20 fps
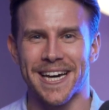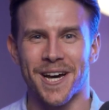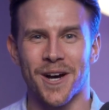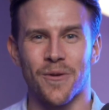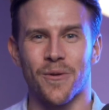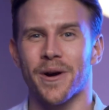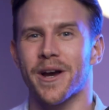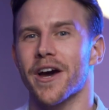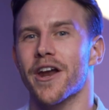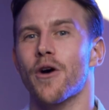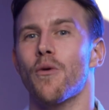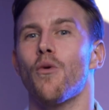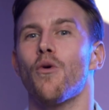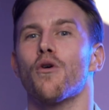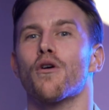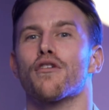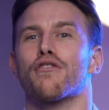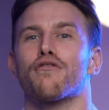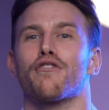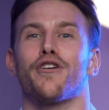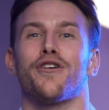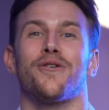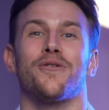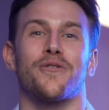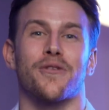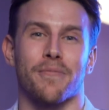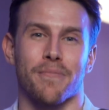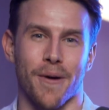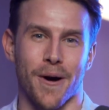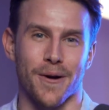We're going to walk through
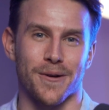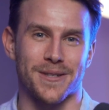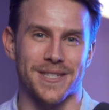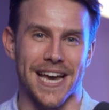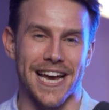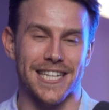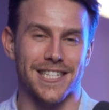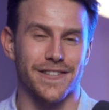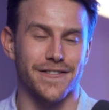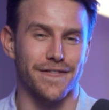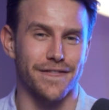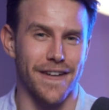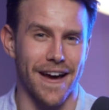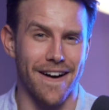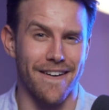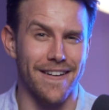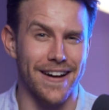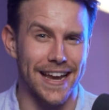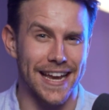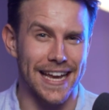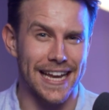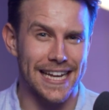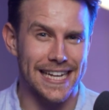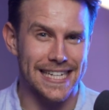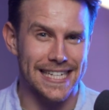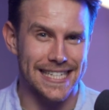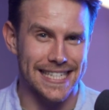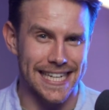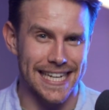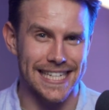the process very
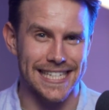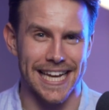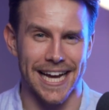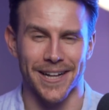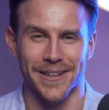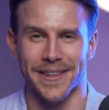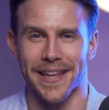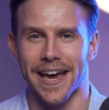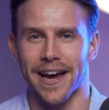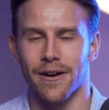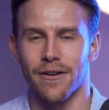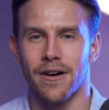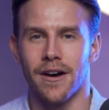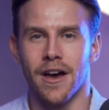detailed now,